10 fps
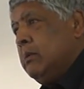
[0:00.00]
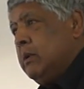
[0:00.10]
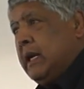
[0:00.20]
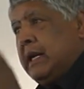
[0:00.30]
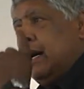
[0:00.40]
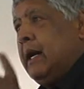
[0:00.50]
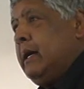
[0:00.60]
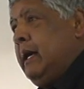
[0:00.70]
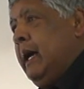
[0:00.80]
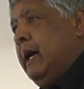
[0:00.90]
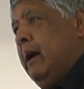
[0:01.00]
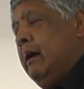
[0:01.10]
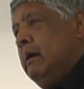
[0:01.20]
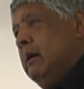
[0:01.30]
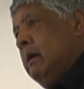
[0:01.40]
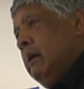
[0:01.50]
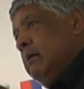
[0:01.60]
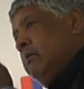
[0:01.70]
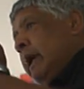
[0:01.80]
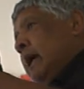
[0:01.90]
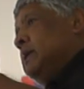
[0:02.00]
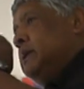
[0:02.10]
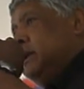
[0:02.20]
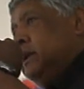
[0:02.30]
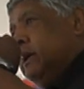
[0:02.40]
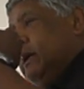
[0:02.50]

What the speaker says: with a karakia means